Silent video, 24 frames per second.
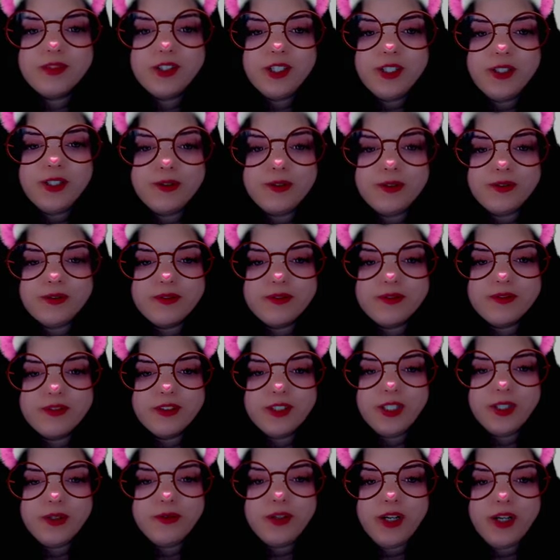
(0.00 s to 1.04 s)
2.
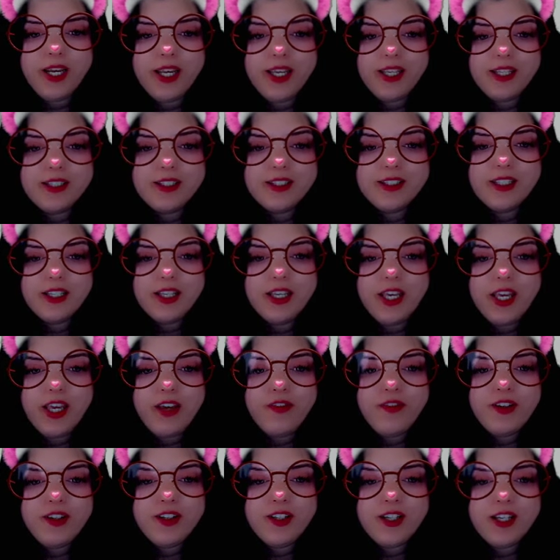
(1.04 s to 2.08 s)
You're right.
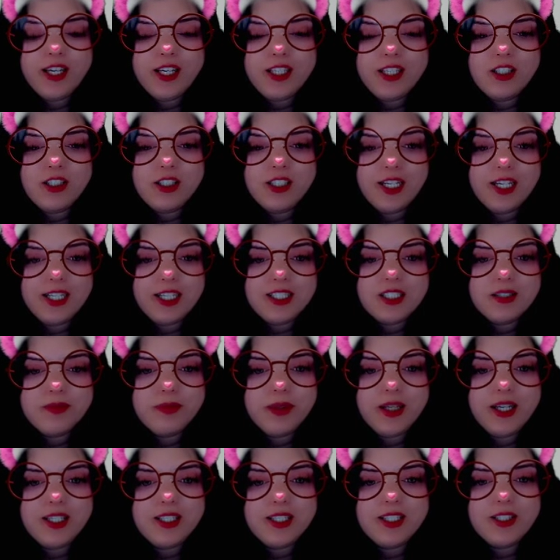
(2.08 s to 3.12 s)
If you look at your tens
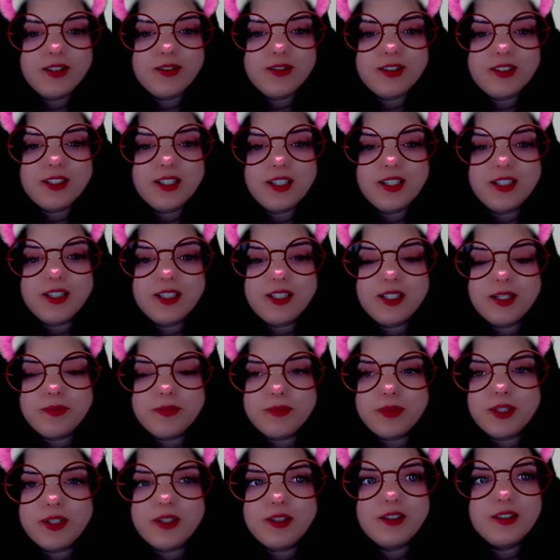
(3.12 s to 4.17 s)
place, you'll see the
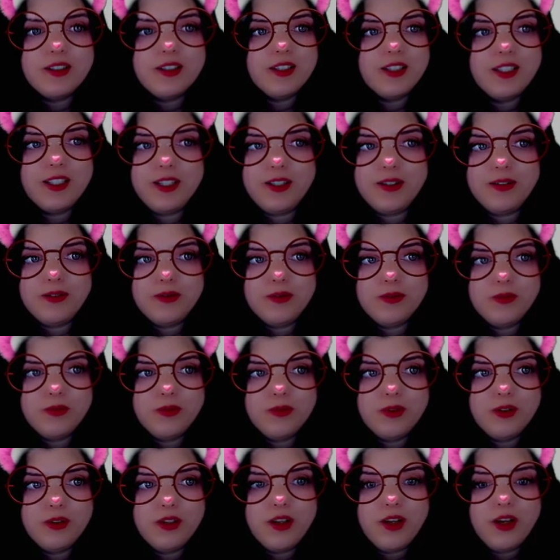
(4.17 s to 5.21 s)
number 2,
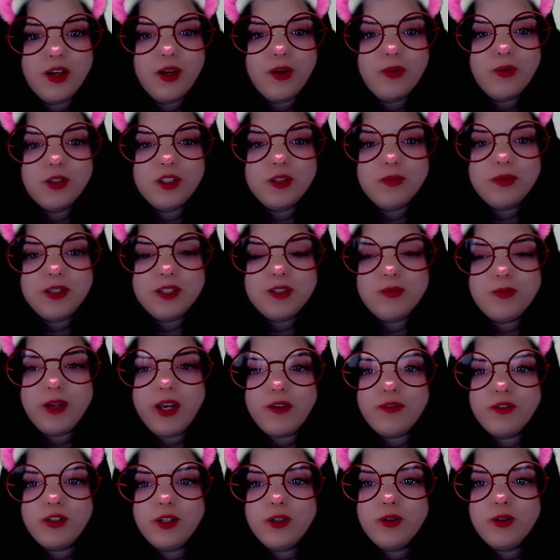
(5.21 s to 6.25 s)
which means we
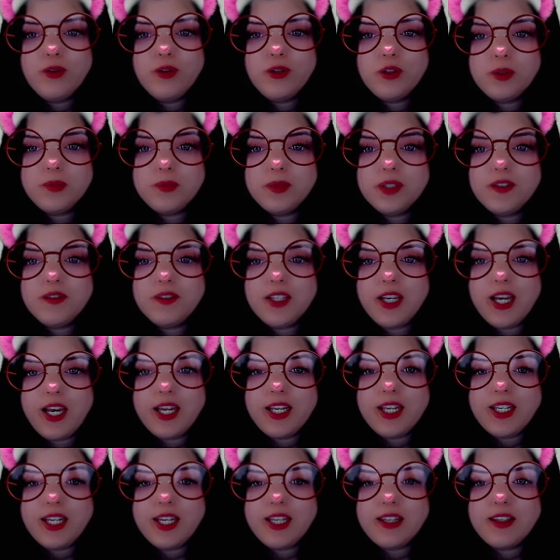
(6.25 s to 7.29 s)
have two groups of
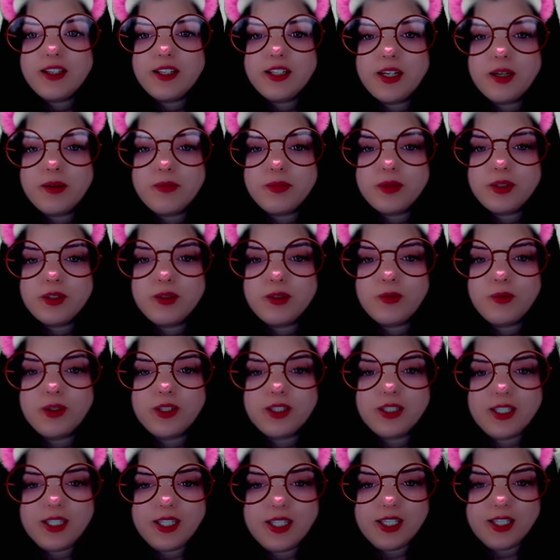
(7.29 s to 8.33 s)
10 in the number
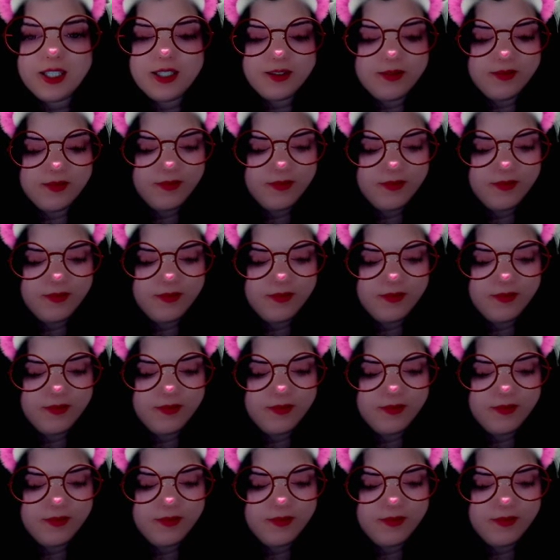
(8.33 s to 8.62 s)
20.